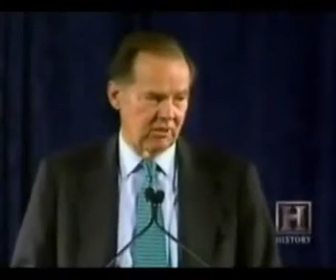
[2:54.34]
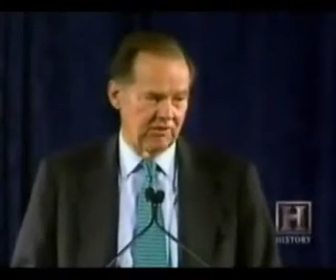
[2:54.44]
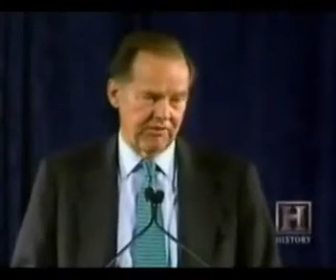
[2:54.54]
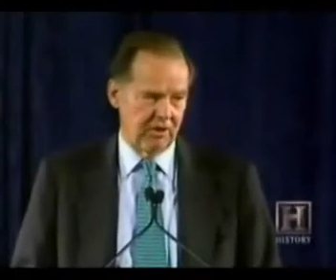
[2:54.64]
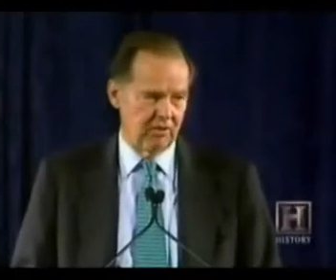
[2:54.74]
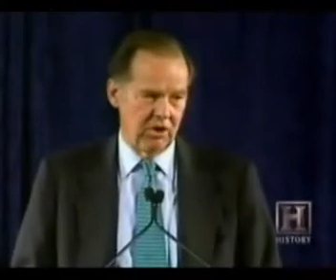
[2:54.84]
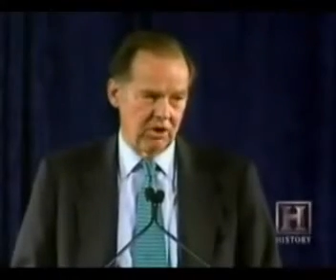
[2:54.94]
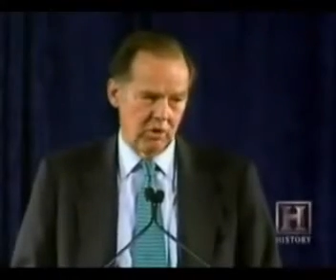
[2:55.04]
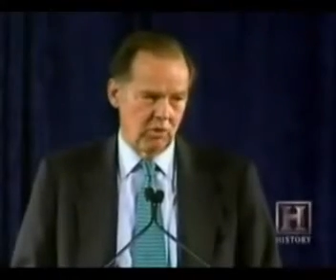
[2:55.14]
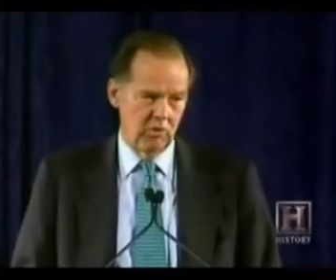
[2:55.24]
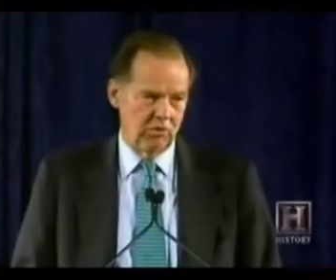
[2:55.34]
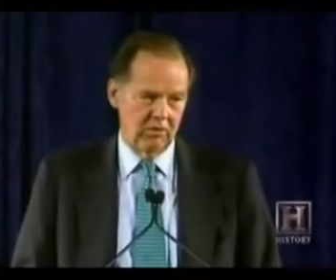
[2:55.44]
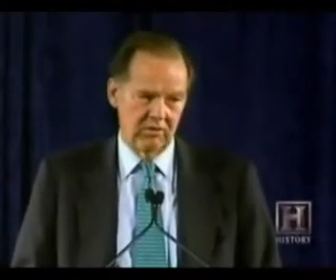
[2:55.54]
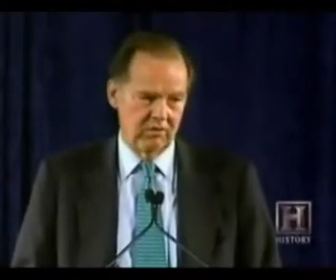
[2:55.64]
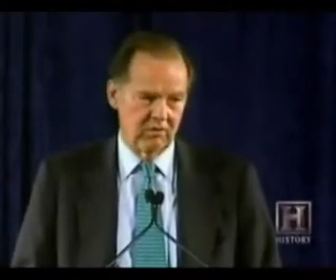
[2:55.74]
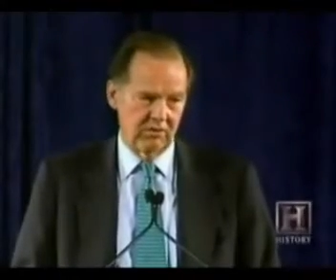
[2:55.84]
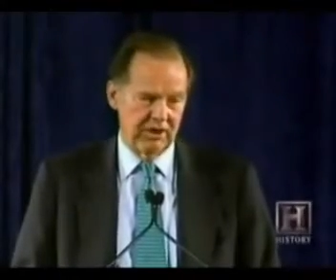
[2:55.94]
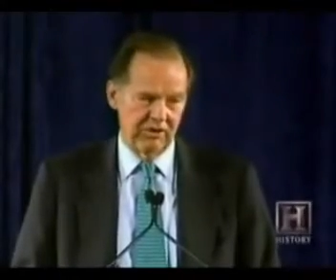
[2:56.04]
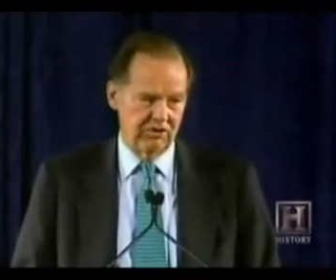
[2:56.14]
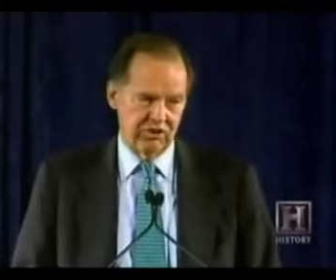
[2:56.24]
We have found no
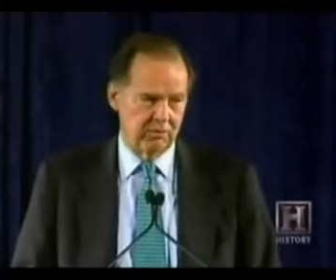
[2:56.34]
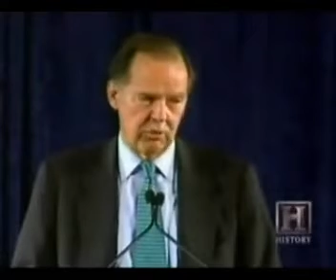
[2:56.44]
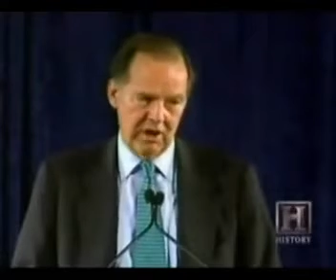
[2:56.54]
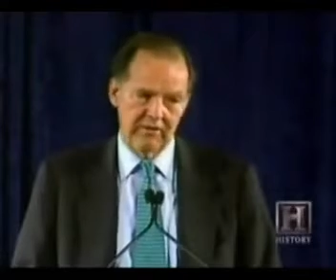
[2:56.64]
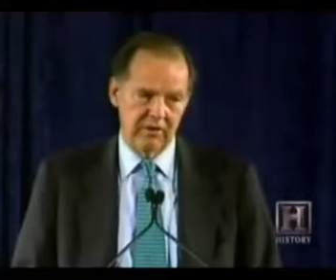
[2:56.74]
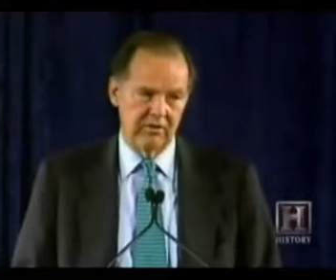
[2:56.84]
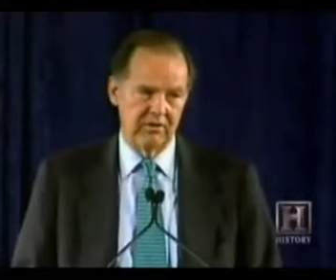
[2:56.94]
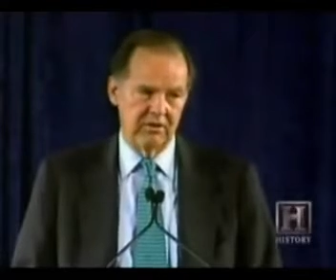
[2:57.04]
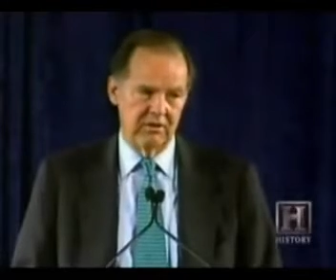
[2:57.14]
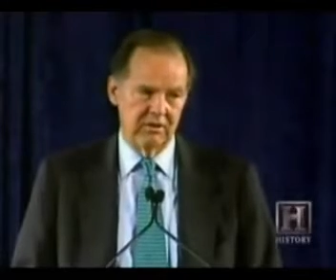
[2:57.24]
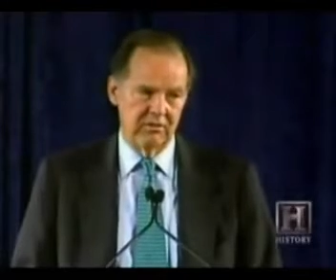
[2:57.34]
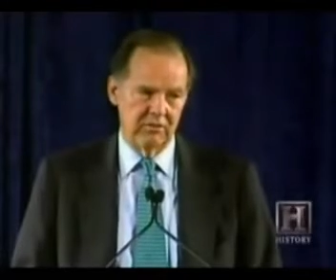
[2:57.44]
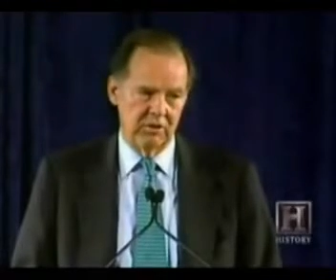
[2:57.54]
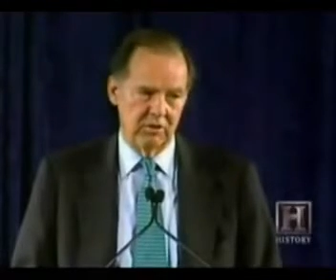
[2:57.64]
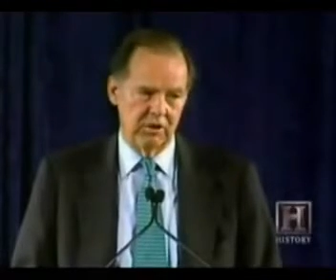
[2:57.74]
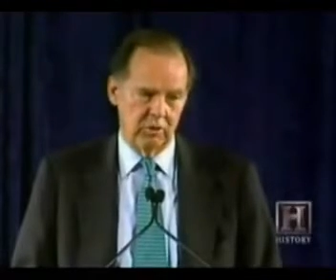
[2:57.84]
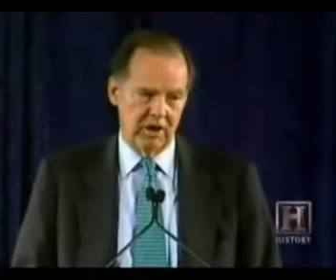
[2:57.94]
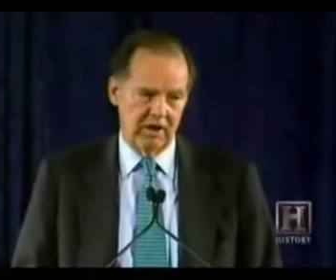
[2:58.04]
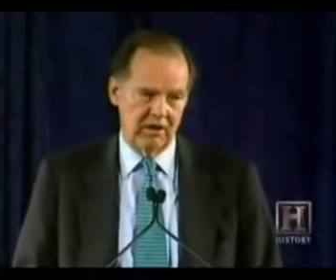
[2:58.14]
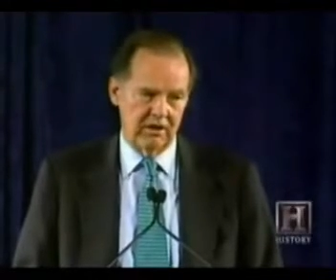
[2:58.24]
relationship whatever between
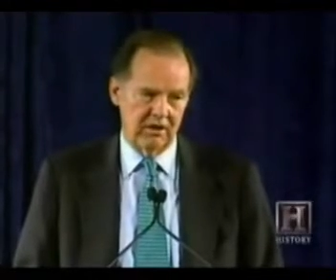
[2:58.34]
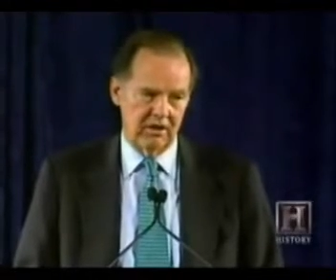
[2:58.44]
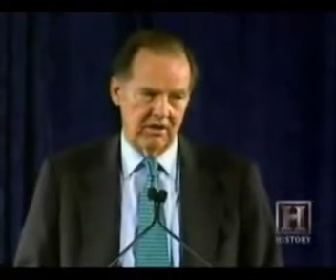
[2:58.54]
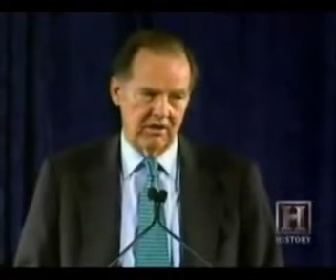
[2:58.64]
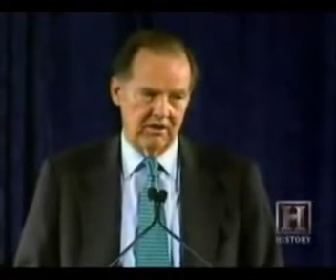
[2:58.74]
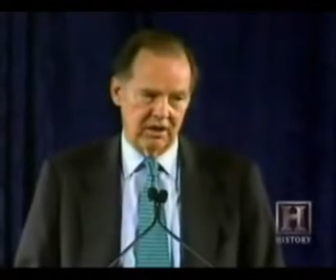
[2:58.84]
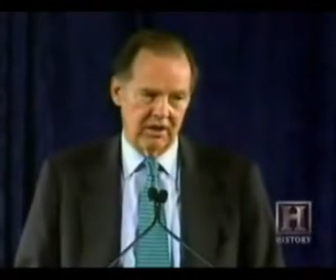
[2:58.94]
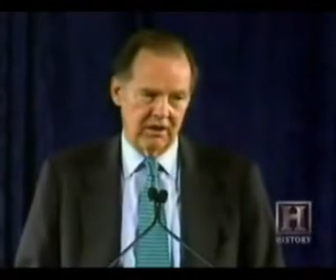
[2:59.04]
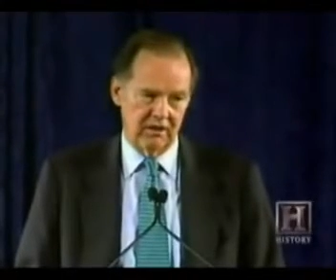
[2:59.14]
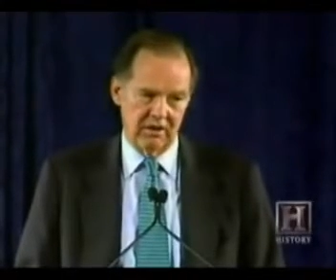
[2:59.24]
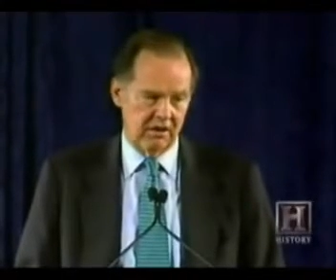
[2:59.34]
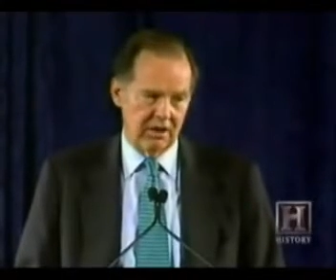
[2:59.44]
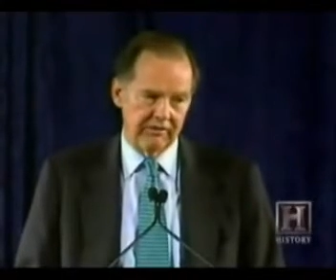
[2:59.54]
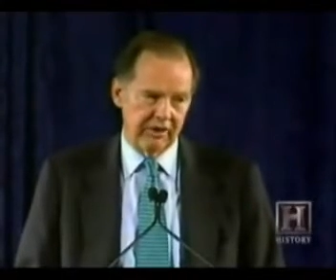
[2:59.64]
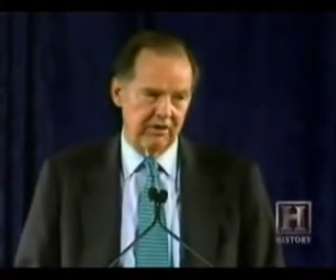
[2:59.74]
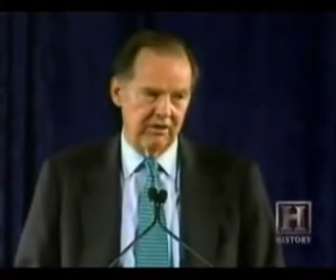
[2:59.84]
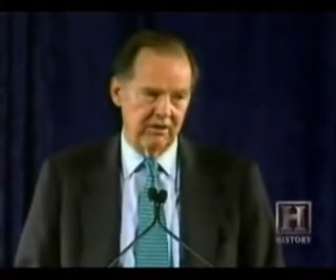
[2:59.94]
Iraq and the attack on 9 11.